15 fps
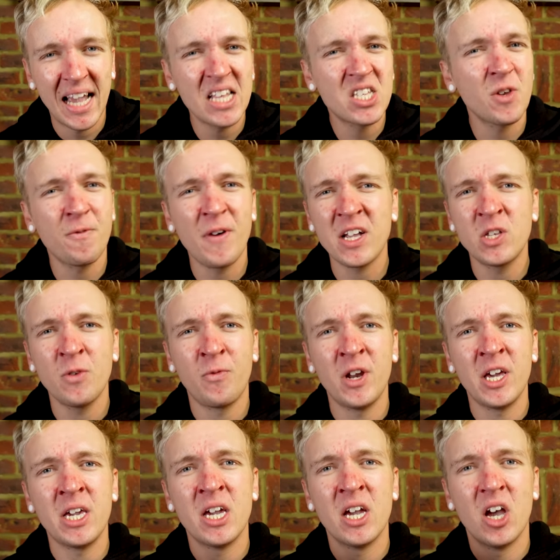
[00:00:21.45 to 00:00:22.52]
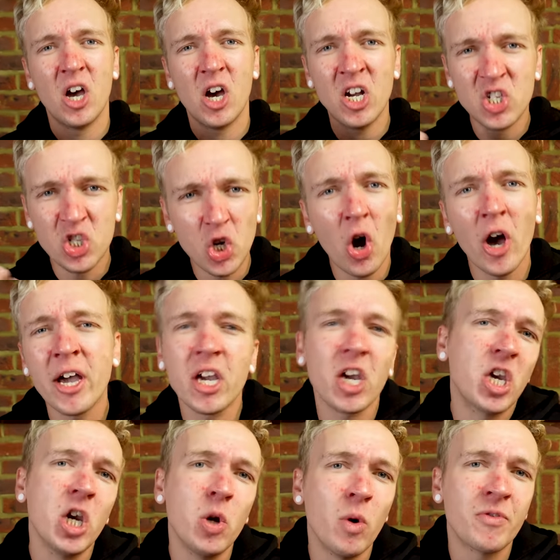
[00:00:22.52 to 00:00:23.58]
It's effectively a giant
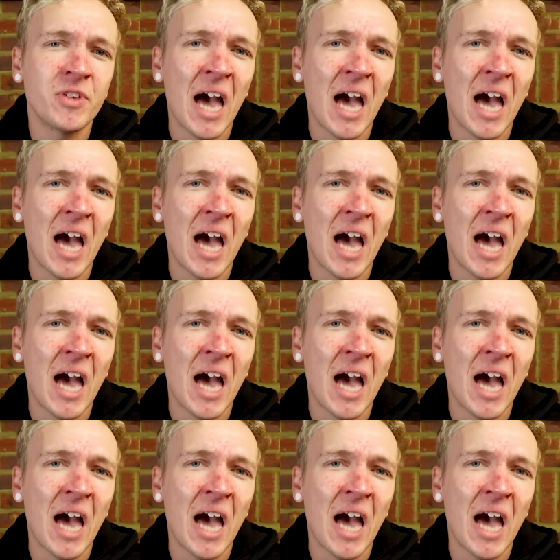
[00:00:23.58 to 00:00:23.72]
queue of